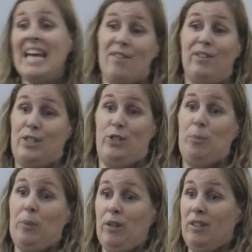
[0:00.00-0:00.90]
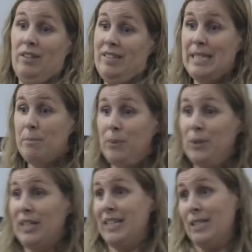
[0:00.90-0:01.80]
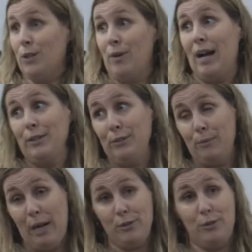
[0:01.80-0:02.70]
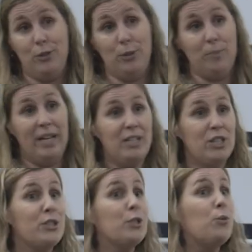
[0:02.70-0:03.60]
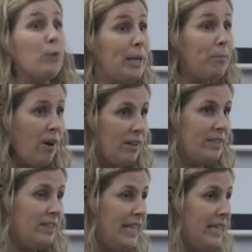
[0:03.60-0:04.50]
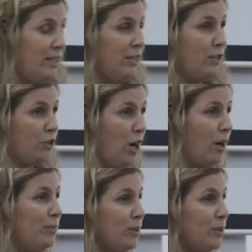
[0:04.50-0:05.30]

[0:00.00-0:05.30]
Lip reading: if it's super simple and it doesn't arouse you too much, it's a great product to take to your job.